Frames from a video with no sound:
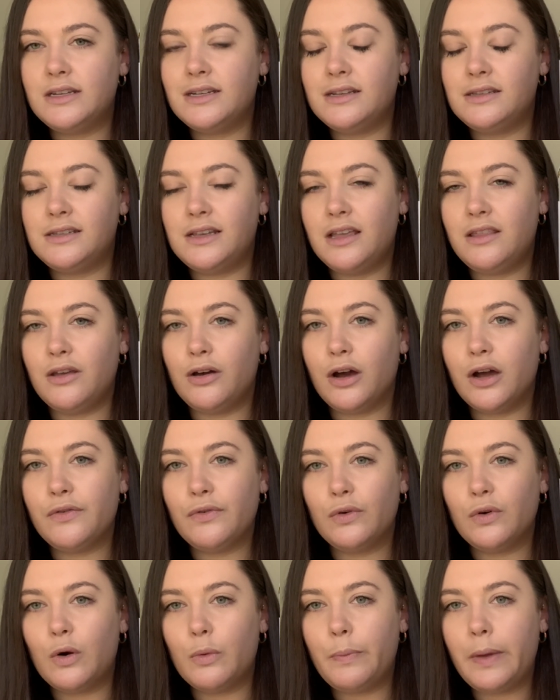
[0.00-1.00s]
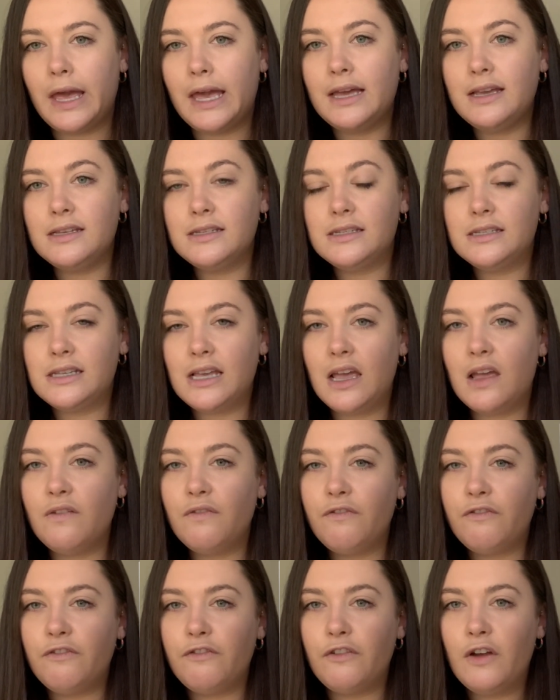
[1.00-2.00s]
to see the overall piece.
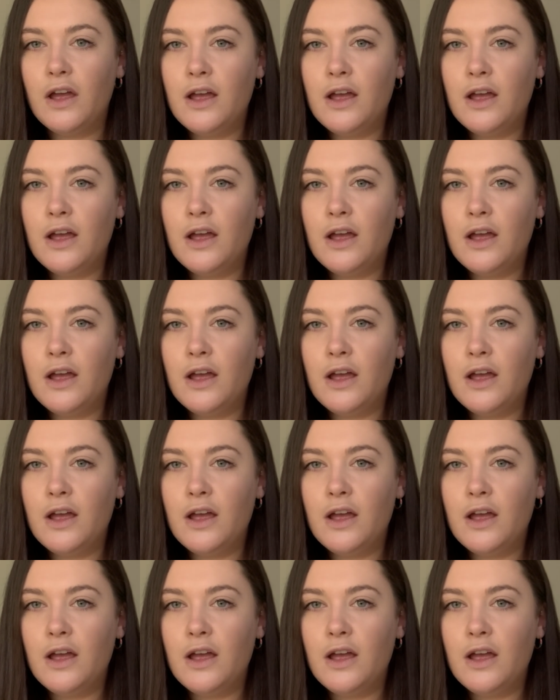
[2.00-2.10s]
If